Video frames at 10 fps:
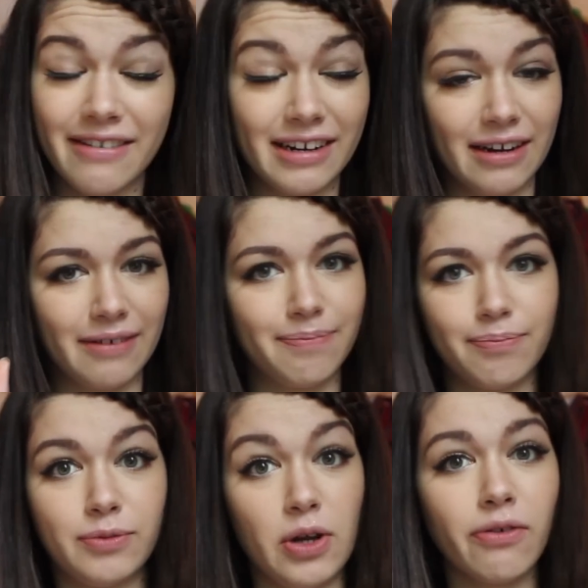And I
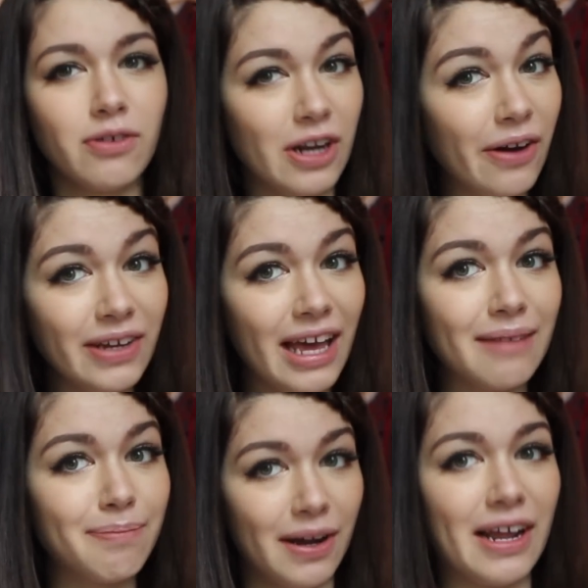don't know
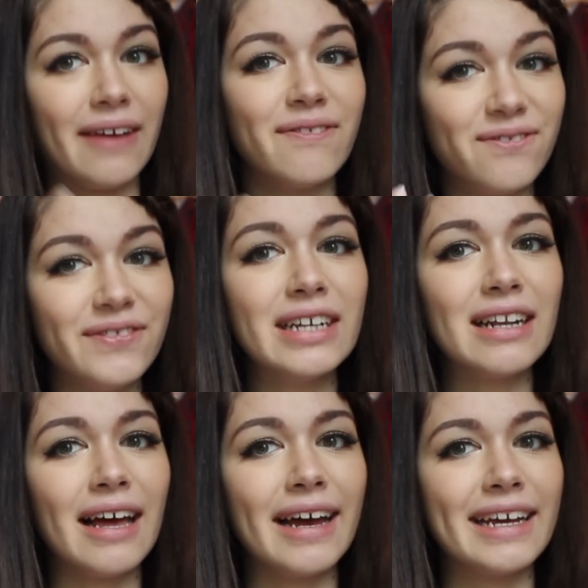yet, but I
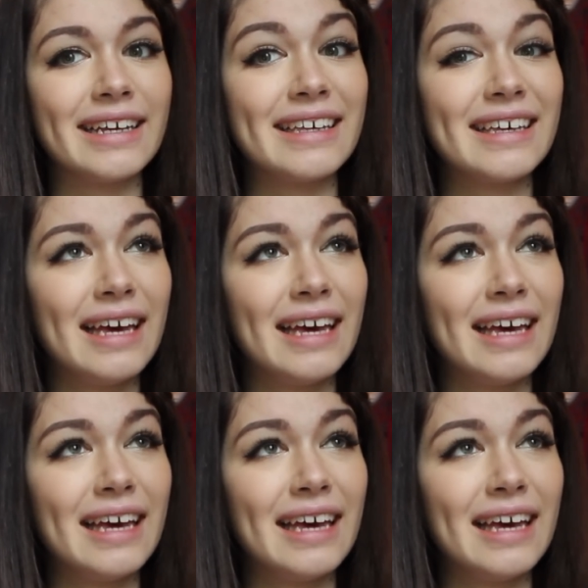feel like